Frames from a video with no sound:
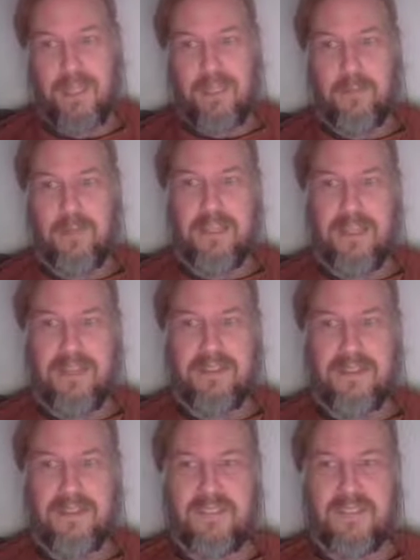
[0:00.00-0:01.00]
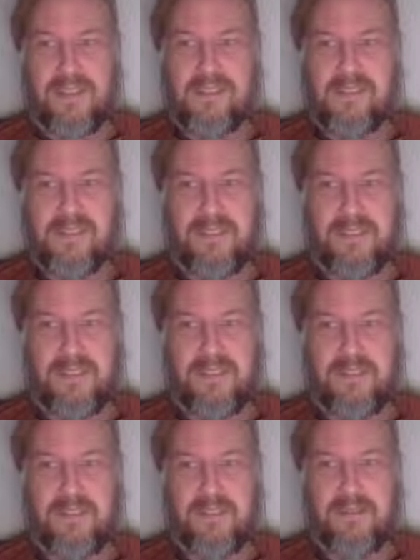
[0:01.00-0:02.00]
But I think it's actually
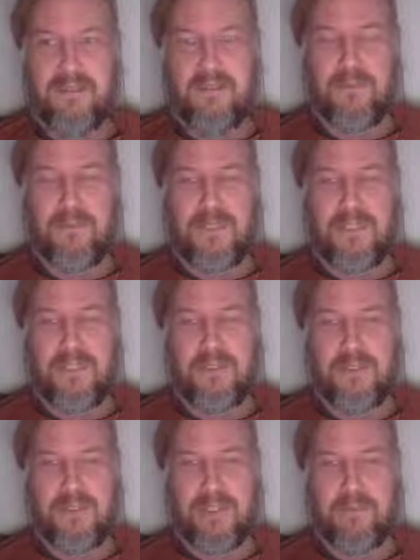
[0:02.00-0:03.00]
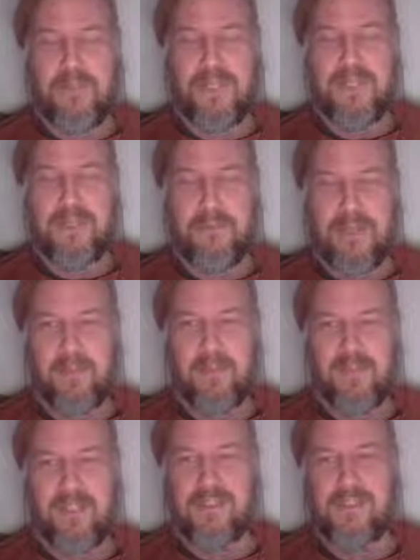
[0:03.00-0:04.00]
really good. I'm picking
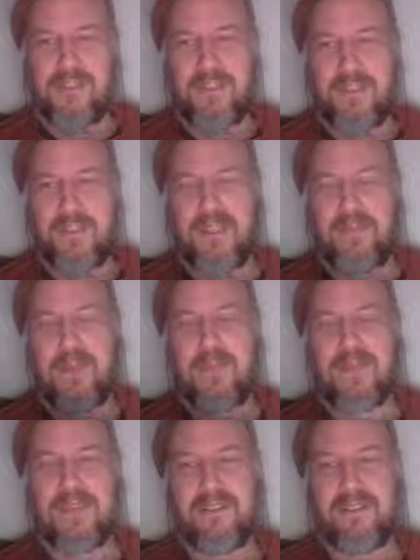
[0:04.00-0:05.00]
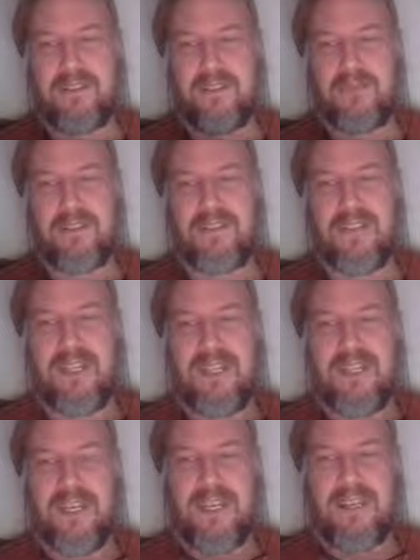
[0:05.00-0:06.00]
papers actually that may be a little different,
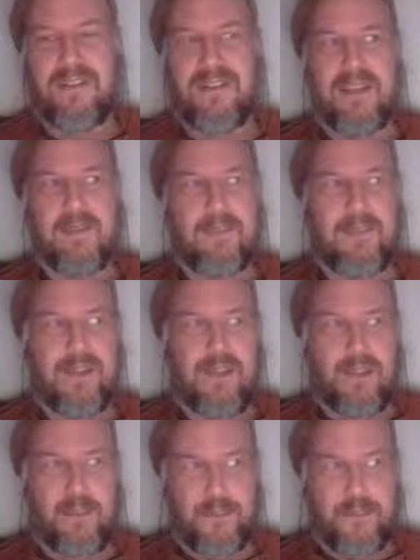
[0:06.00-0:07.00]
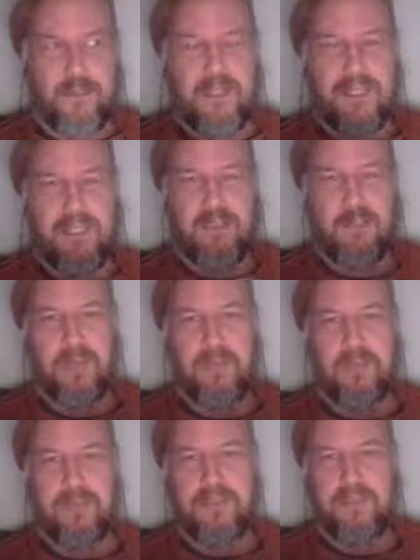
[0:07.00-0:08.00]
and I'm also looking at this
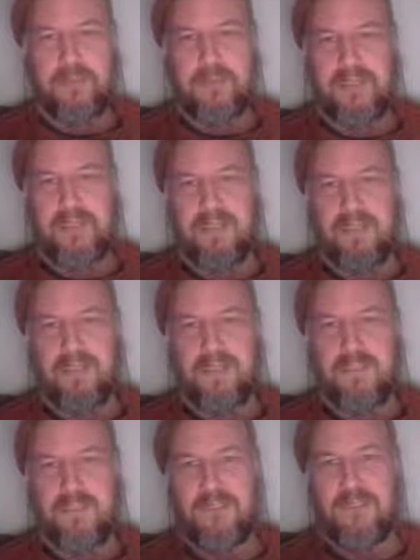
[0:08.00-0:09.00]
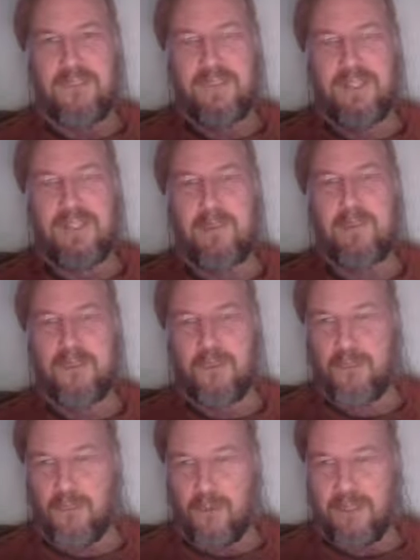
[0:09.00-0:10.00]
paper because it's setting up as a
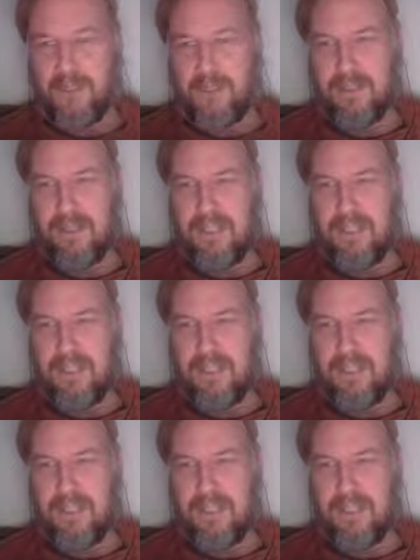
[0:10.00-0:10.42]
foil